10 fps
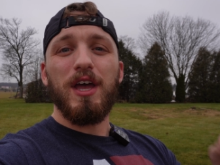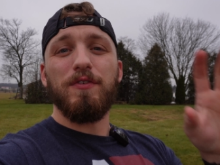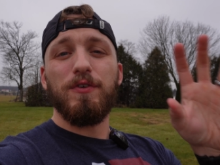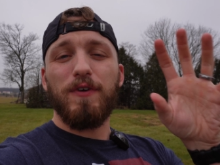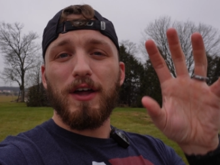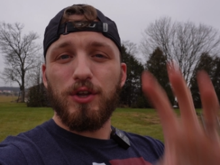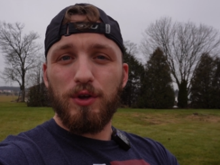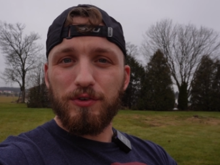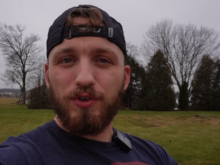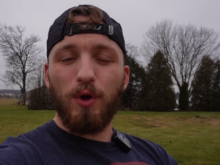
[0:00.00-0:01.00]
If you've got New
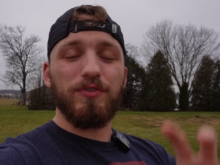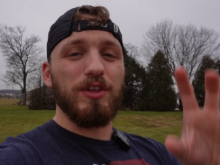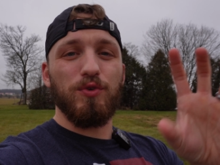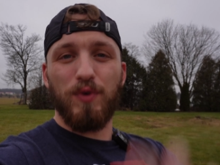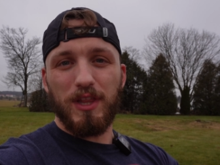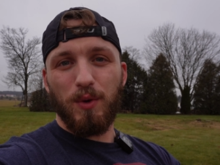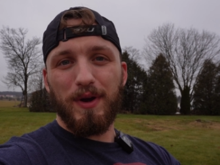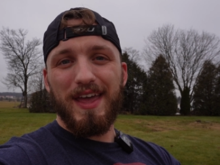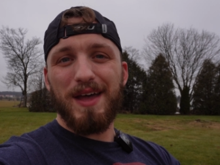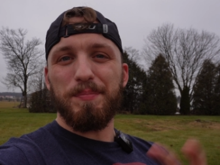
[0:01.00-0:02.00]
Year's goals that you really
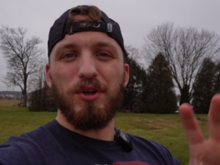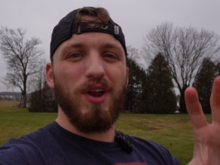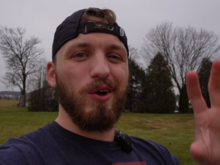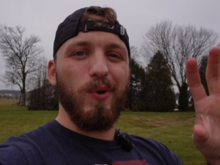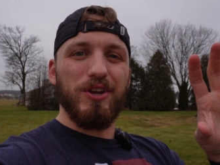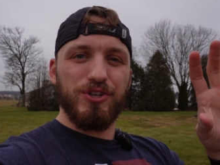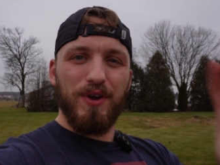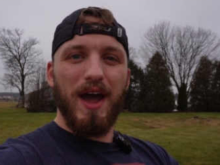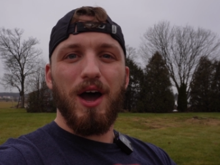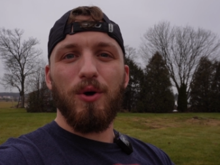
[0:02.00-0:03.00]
want to hit, but you're not quite
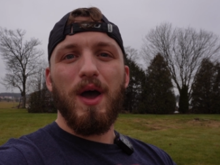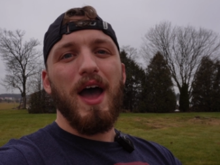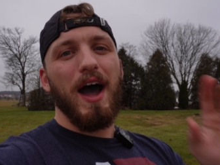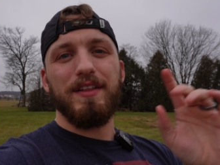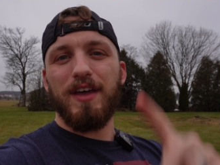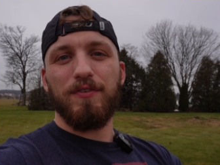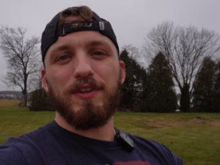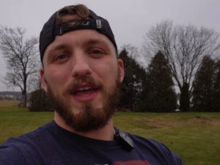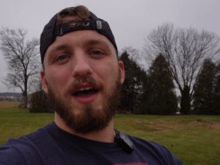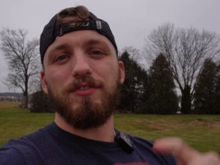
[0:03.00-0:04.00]
sure how, I
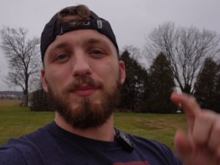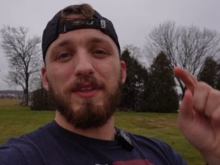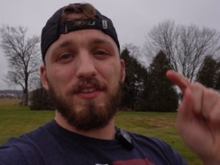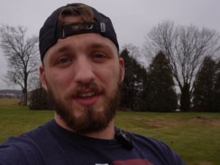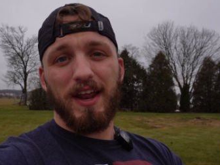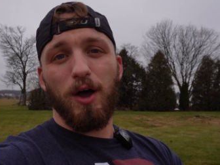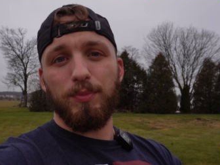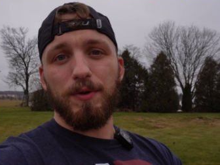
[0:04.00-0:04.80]
definitely have something that's gonna help